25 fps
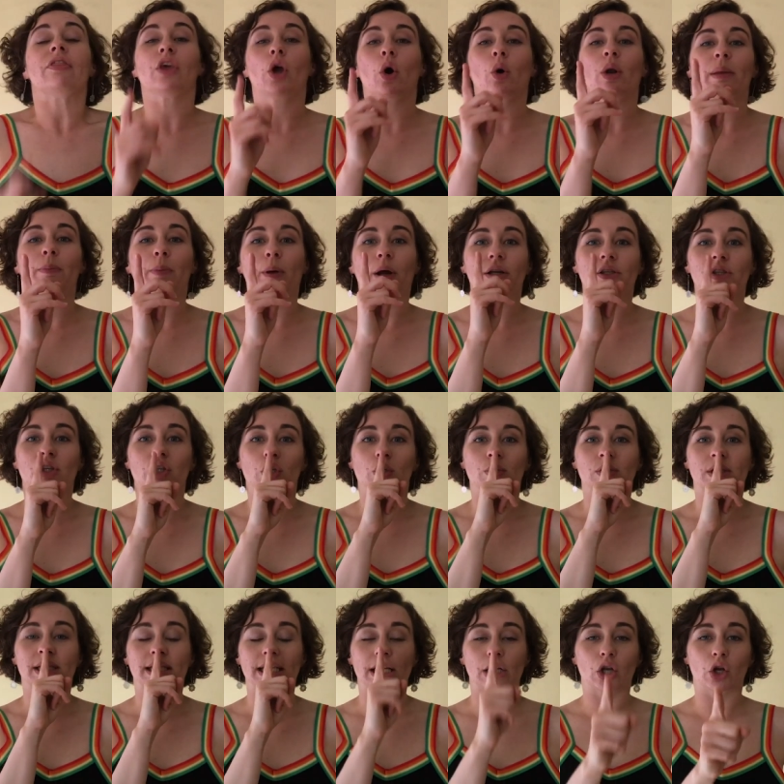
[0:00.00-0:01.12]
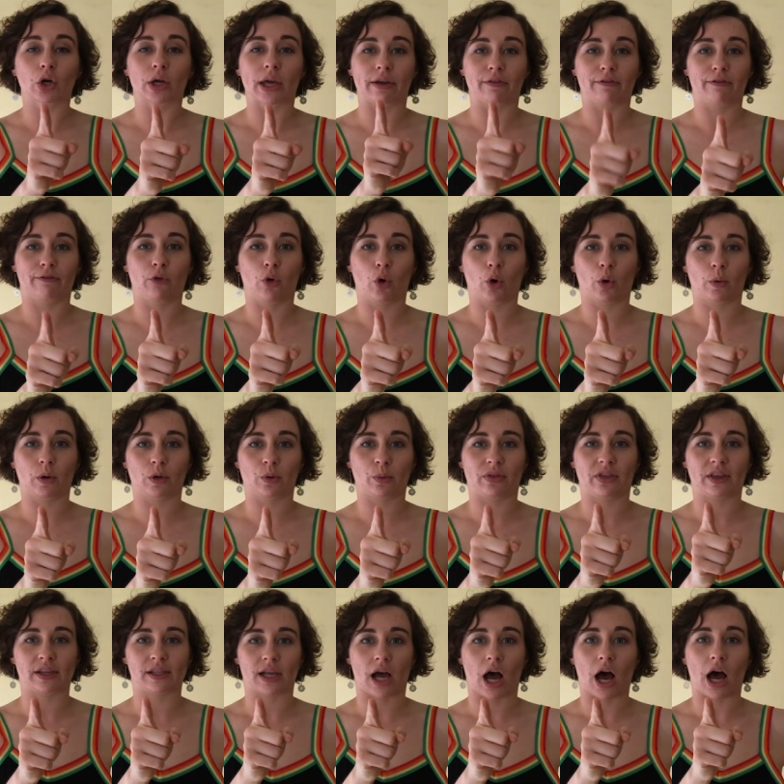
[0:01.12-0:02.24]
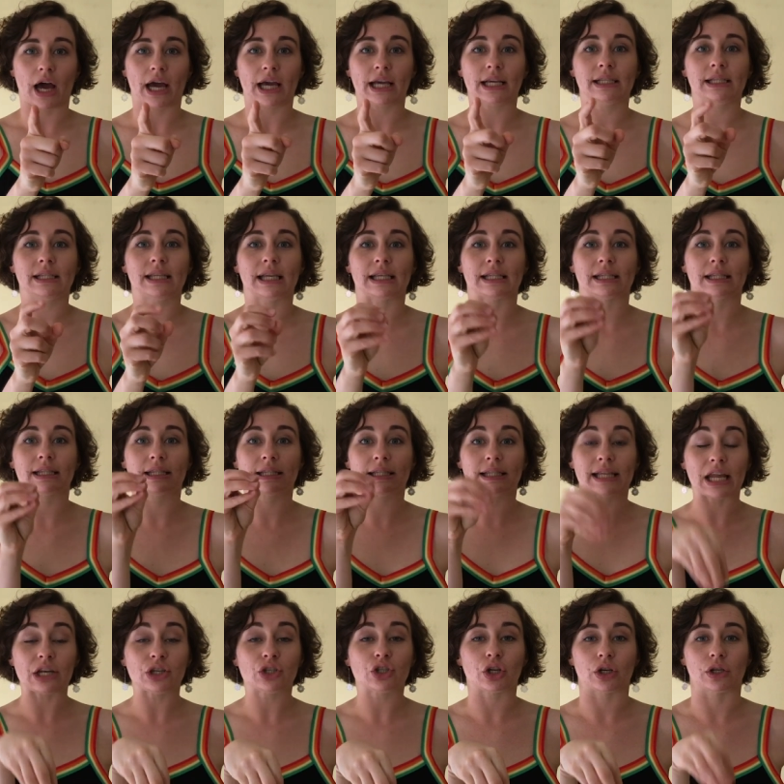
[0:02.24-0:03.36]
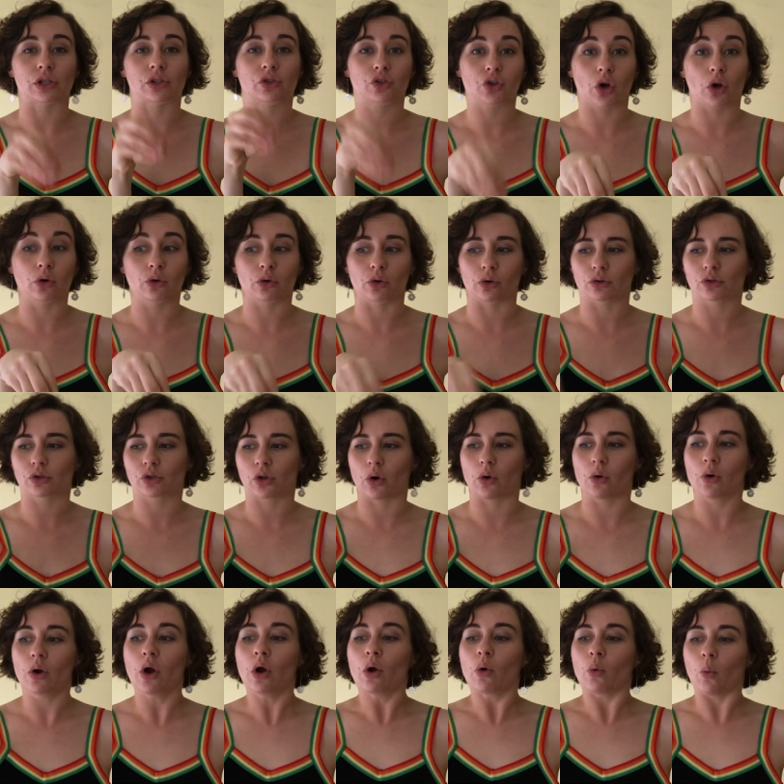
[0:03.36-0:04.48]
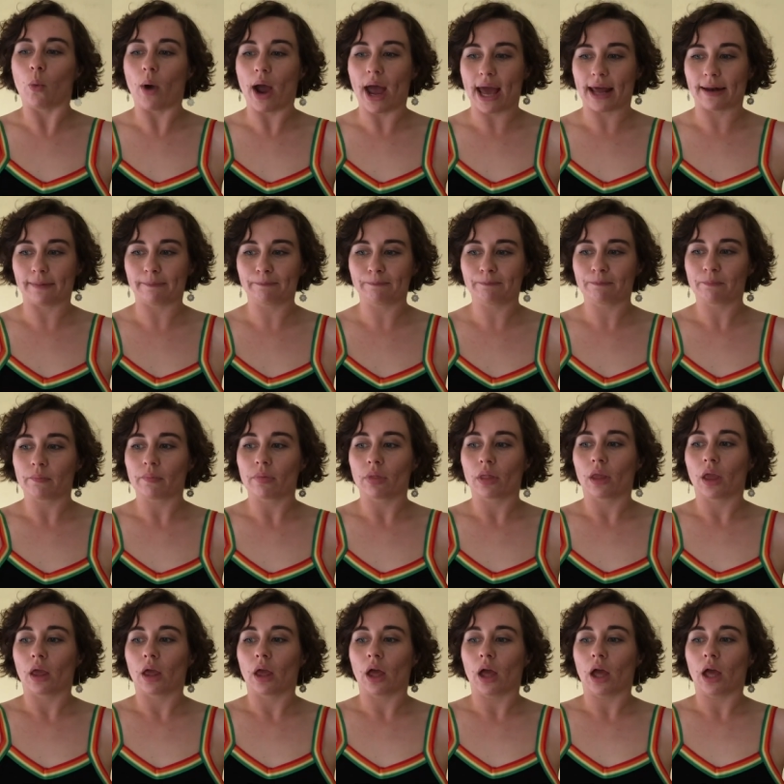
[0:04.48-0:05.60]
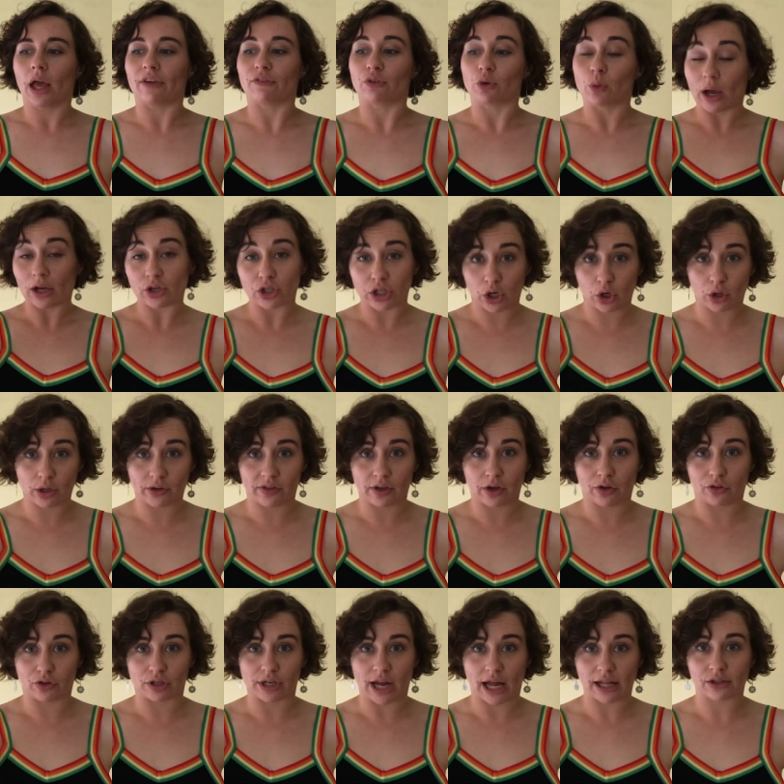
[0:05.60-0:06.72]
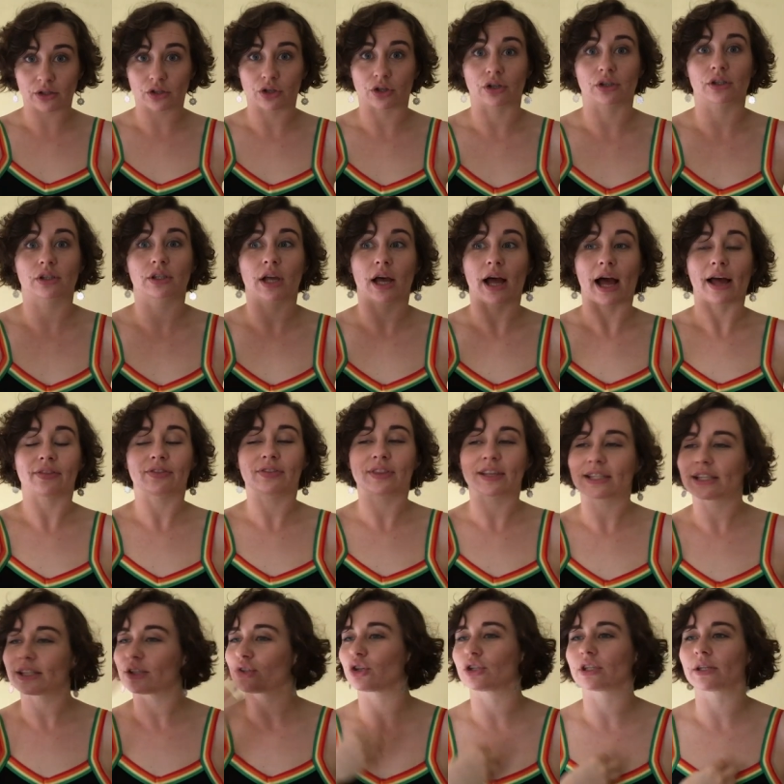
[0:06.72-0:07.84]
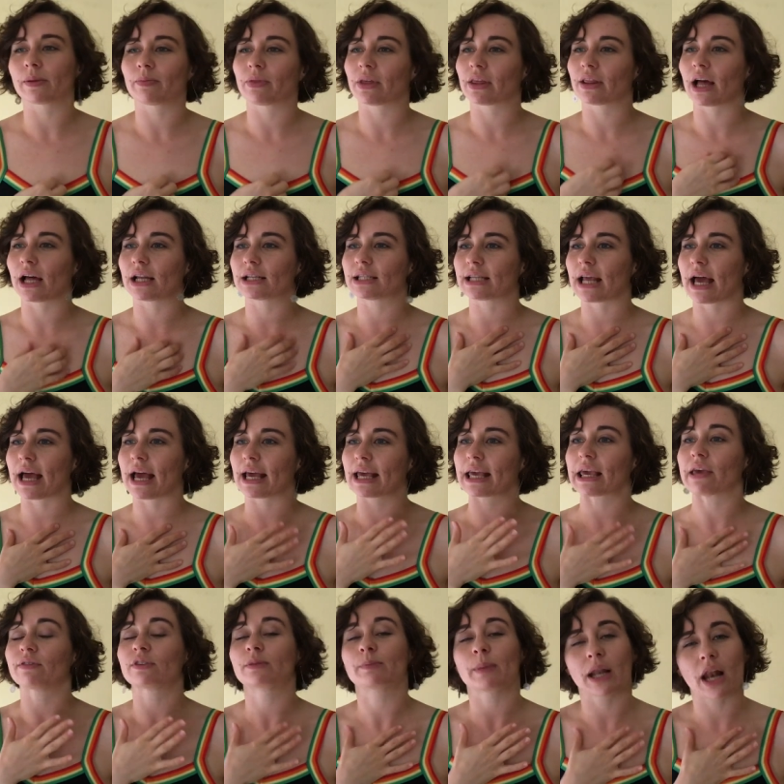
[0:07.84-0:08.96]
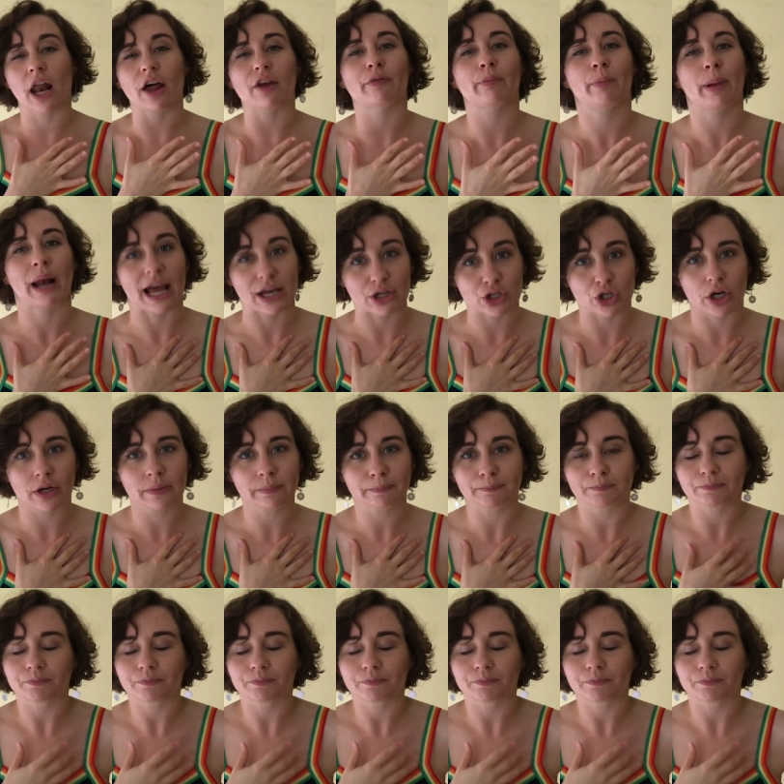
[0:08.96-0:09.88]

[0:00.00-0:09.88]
the only person who's still looking forward with his eyes is the center, is Jungkook. So if you actually look at the other dancers, this is just something that gives me a lot of pleasure,